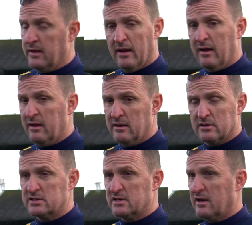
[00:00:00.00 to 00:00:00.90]
Yeah,
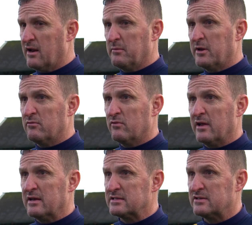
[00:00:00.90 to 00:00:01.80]
look, I, I mean,
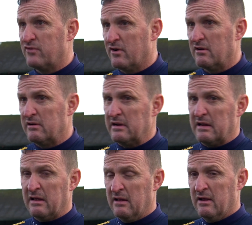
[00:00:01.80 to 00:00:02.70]
we asked for.
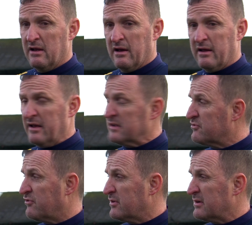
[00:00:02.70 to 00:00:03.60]
Uh, I
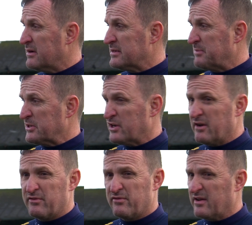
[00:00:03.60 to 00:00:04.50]
asked for a special
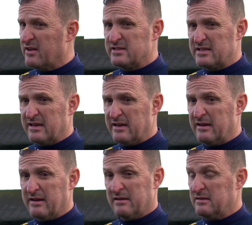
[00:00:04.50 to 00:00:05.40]
effort for the guys
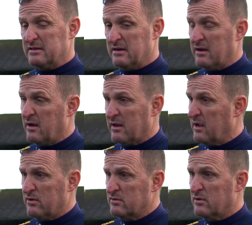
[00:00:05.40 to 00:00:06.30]
today, and I, I,
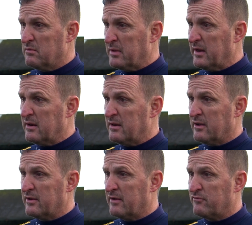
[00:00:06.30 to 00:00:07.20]
I, couldn't complain on,
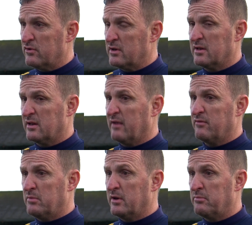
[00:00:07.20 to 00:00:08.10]
on that front. I think
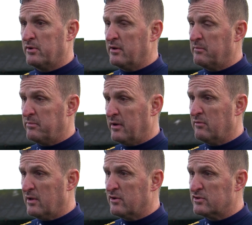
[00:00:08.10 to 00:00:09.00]
everybody put in a,
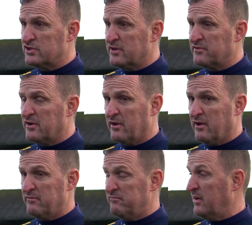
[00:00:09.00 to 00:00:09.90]
a really good shift on
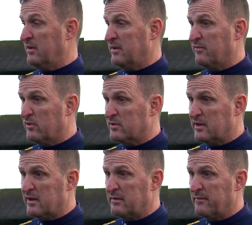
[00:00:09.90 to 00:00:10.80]
a very difficult
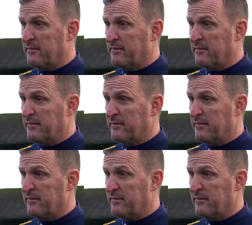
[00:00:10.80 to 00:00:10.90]
day.